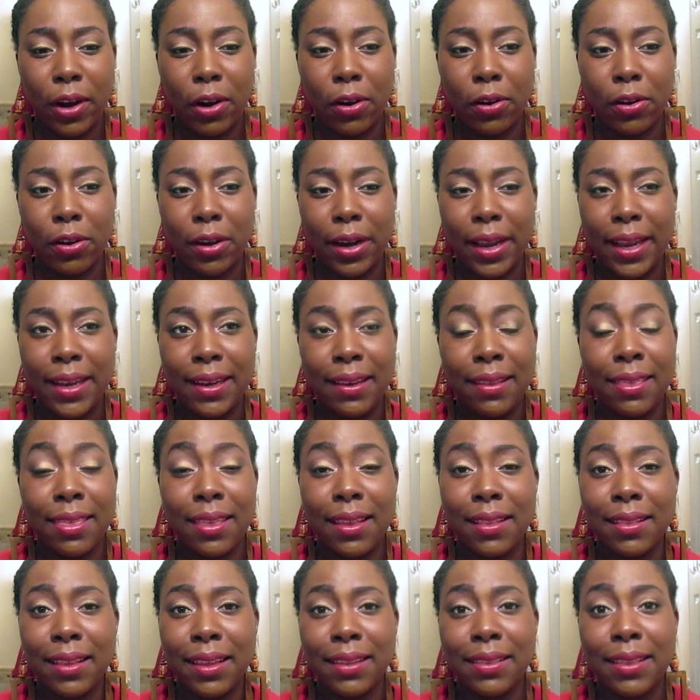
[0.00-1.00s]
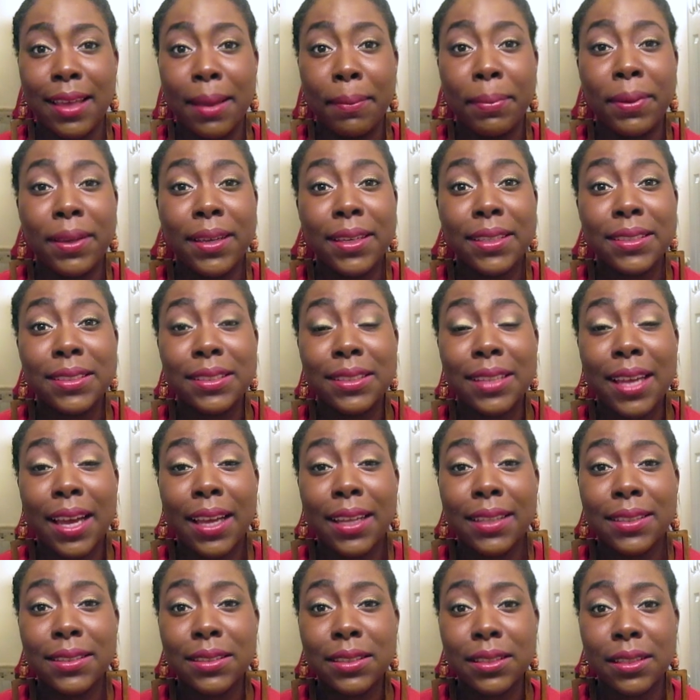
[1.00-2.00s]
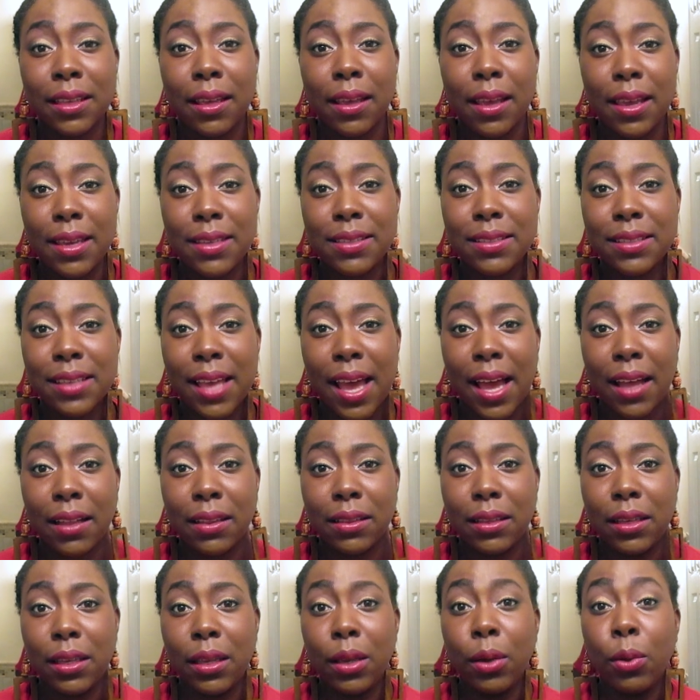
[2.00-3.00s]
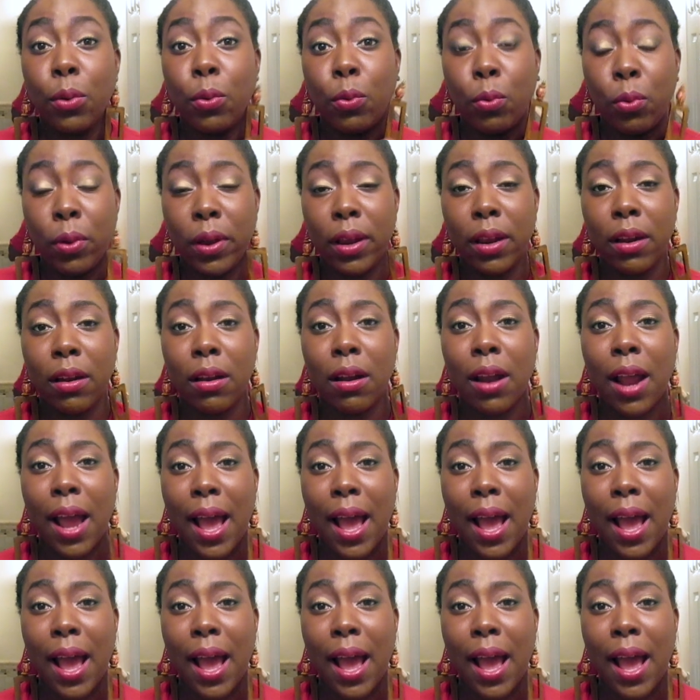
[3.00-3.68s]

or anything like that, because that's exactly where